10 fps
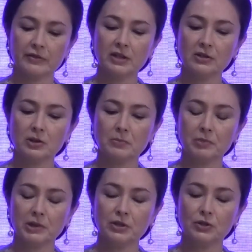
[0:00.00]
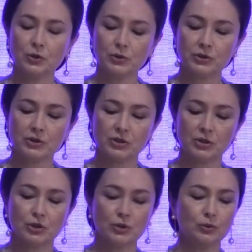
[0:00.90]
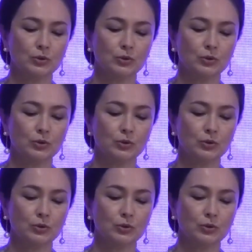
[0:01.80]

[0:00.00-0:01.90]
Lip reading: incomplete doses due